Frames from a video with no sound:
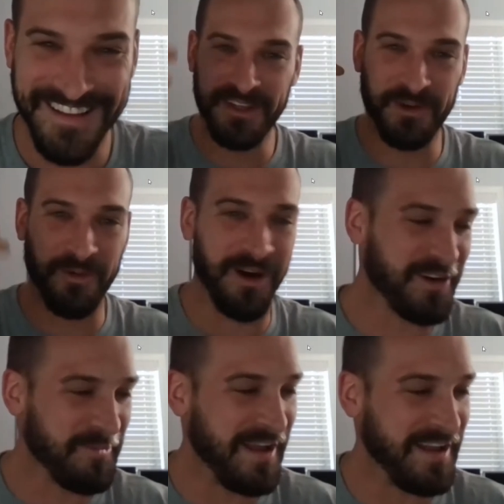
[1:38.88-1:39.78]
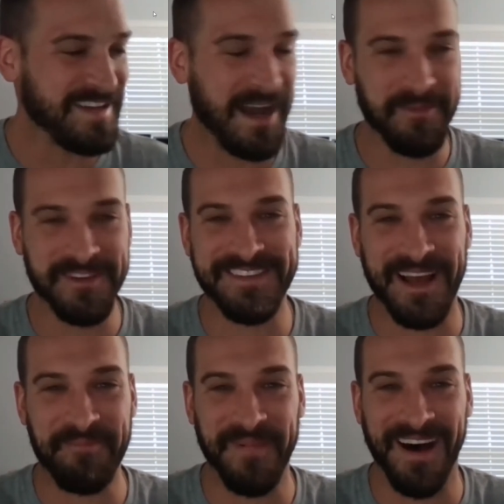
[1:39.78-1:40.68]
You're welcome anytime to
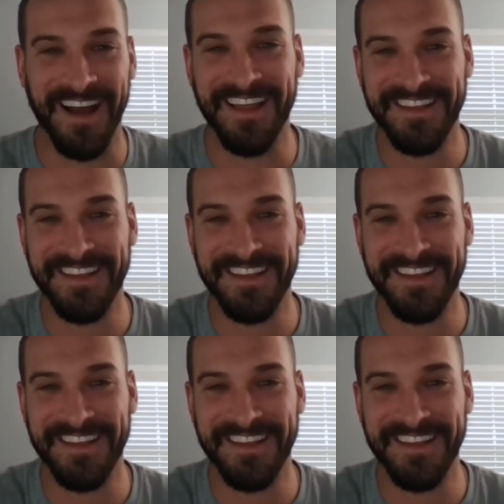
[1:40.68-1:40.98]
stop by.